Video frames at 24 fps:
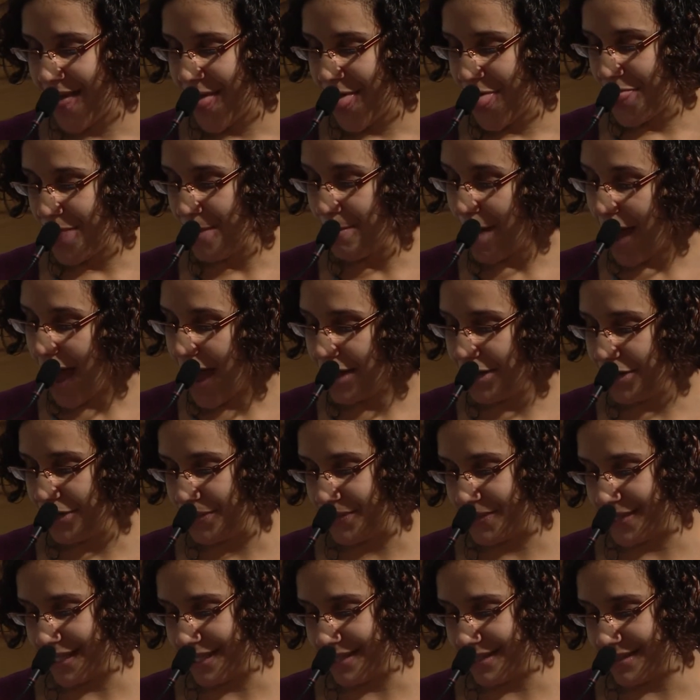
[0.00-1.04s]
The bad
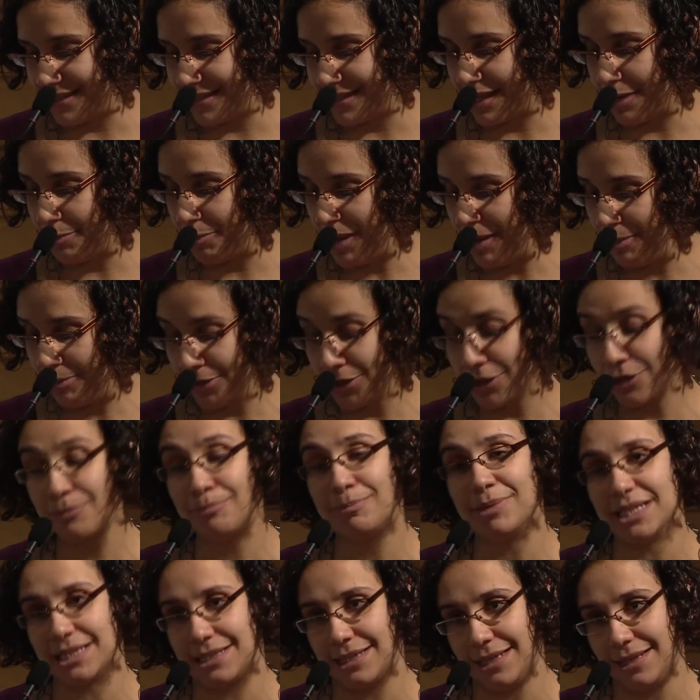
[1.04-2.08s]
news is that people are
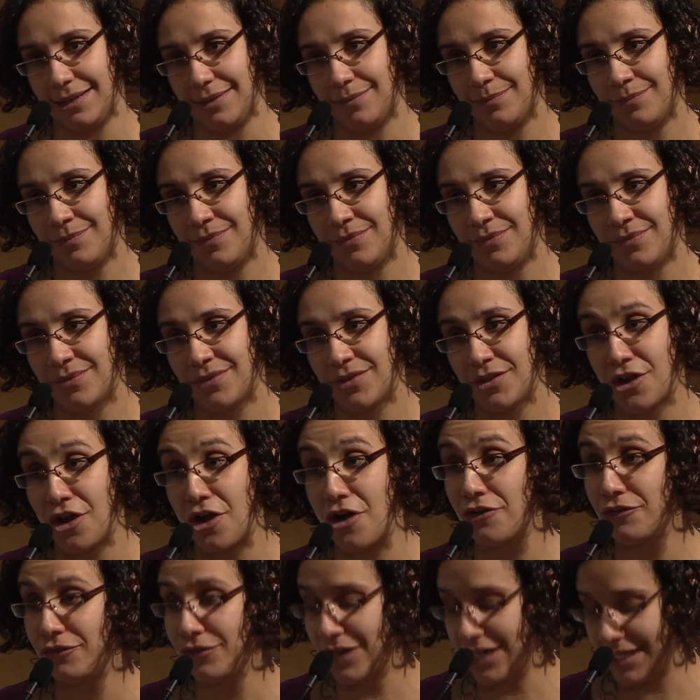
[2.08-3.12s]
busy,
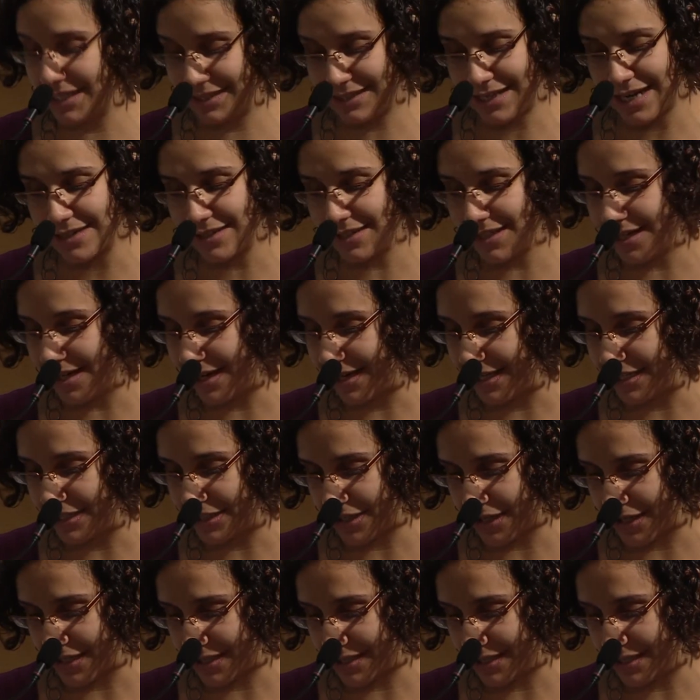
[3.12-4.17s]
overextended, and
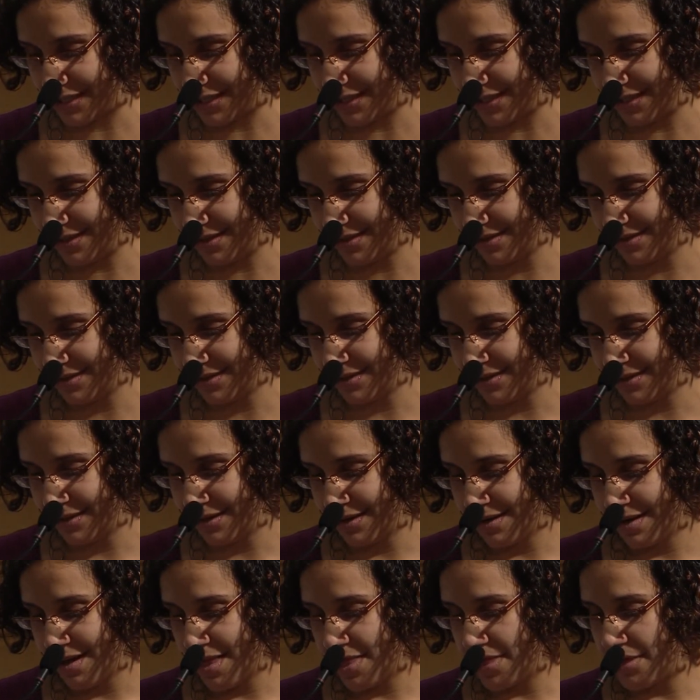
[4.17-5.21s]
exhausted.
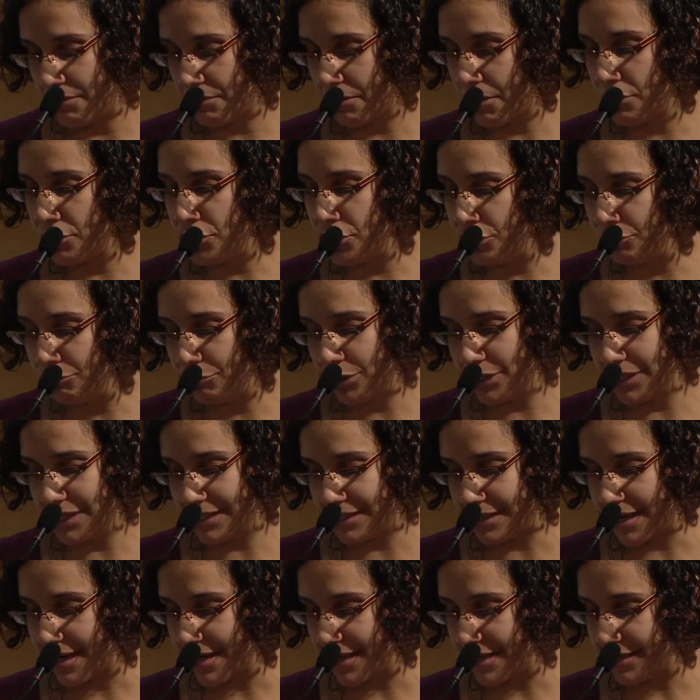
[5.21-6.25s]
There are numerous
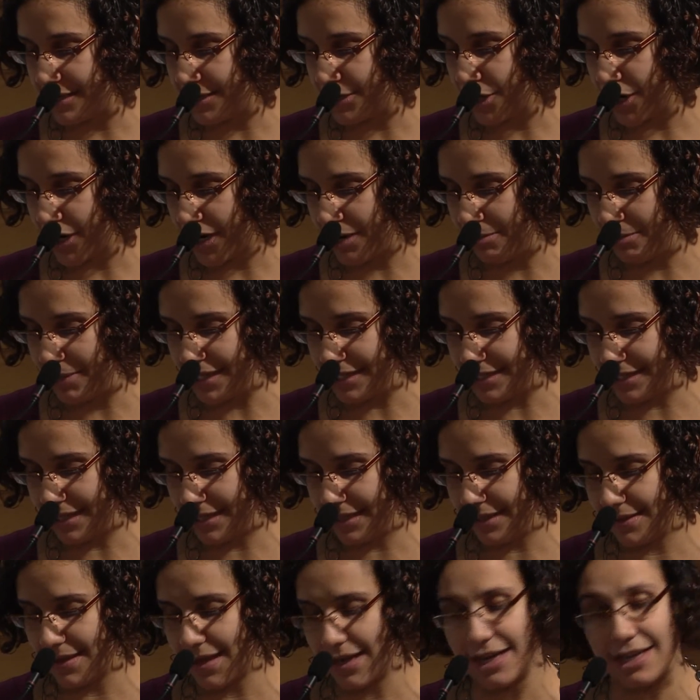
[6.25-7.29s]
studies
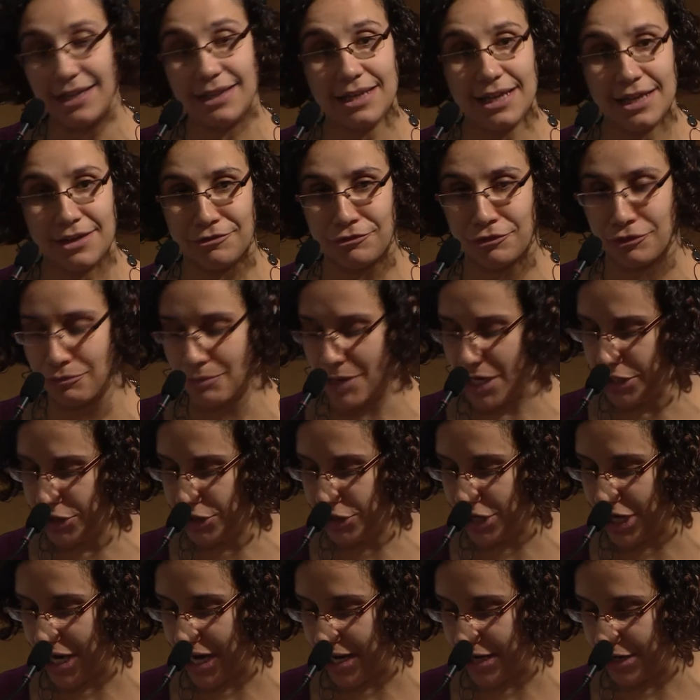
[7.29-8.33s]
documenting that in the information
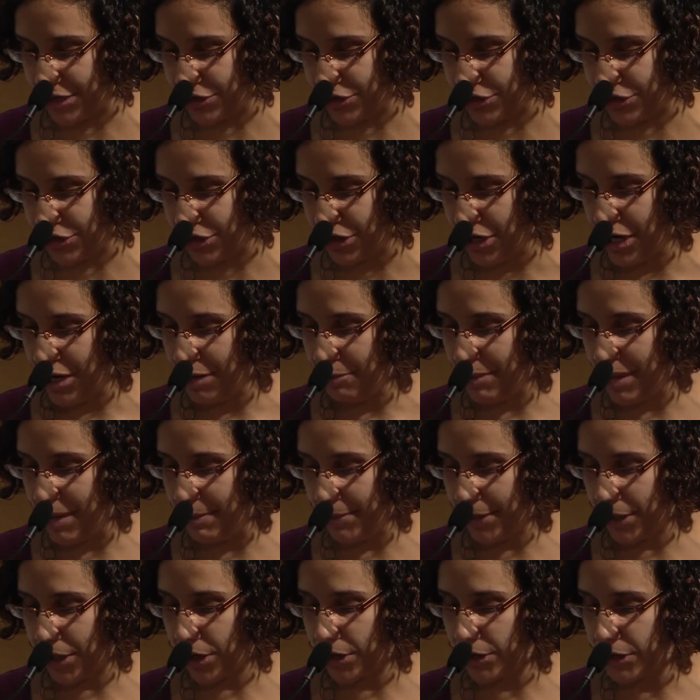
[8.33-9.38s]
age, people
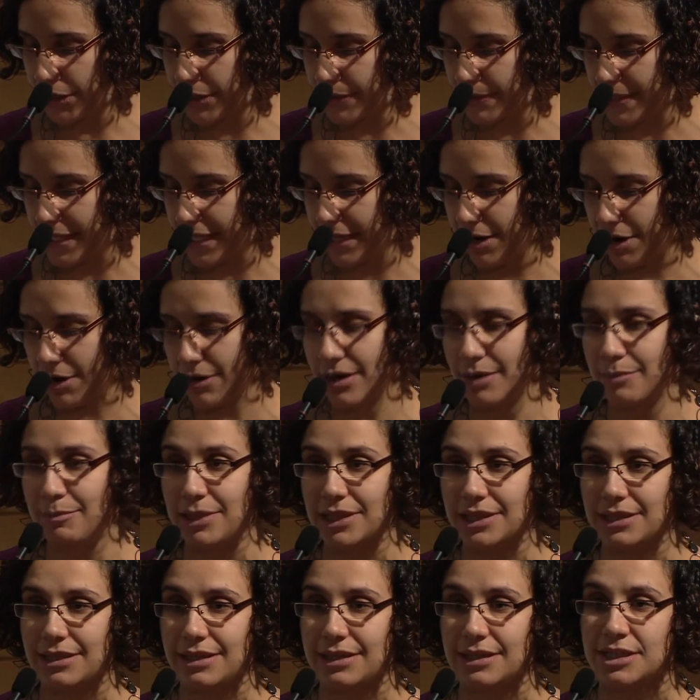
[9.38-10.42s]
are losing our
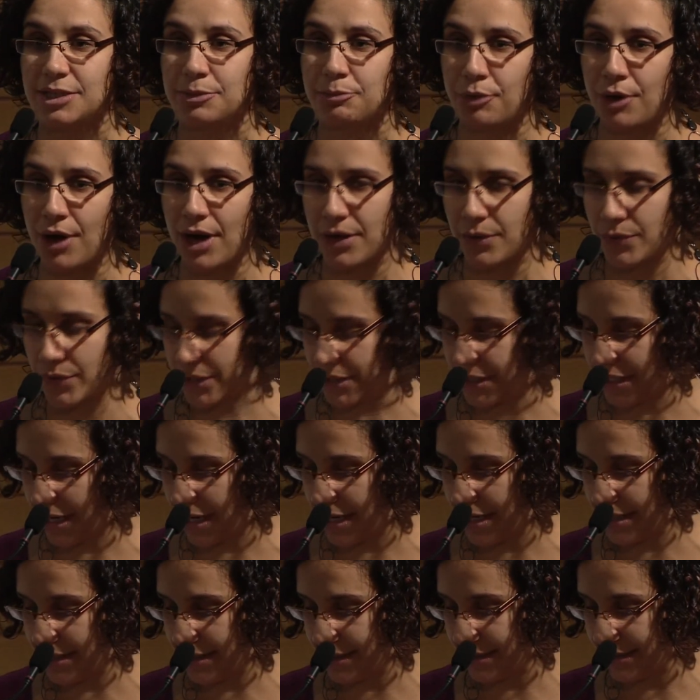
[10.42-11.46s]
ability to
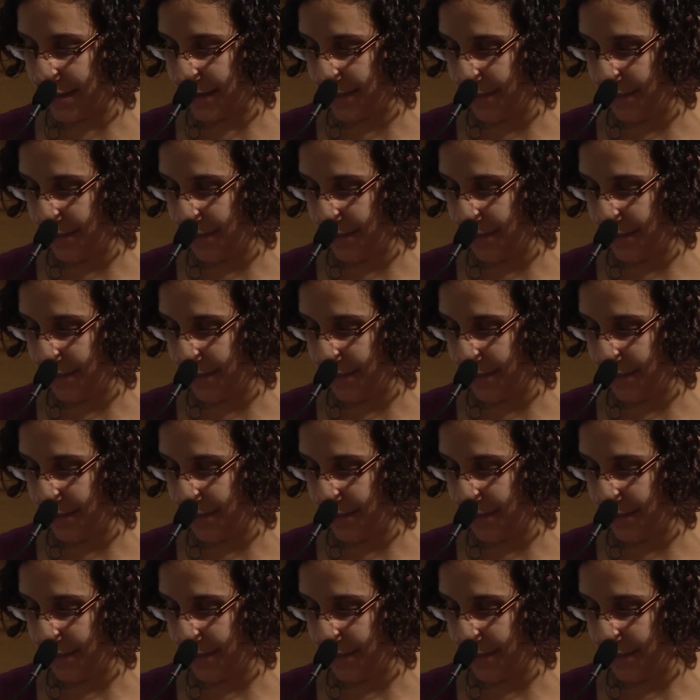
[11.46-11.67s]
prioritize.